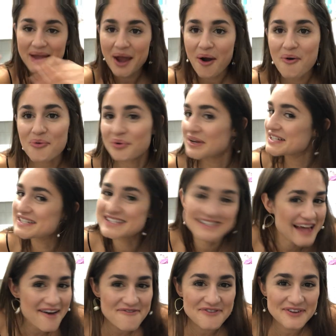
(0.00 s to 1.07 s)
We
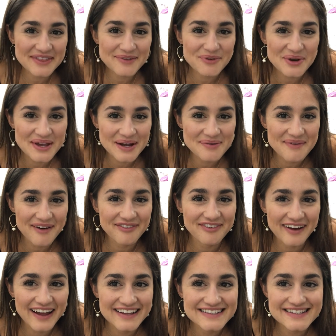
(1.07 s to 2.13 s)
set for the week, my
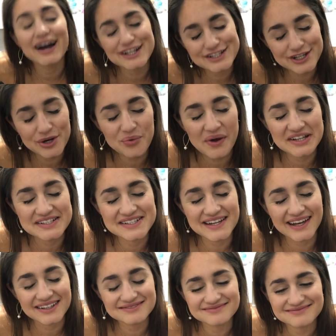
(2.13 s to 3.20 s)
friends, till Wednesday
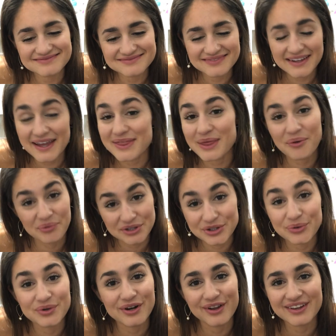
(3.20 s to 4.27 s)
then redo it
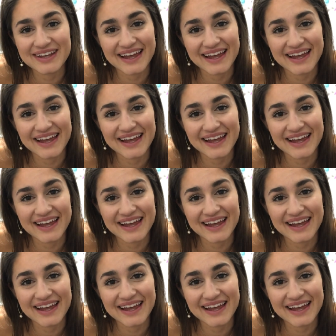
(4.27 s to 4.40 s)
all again.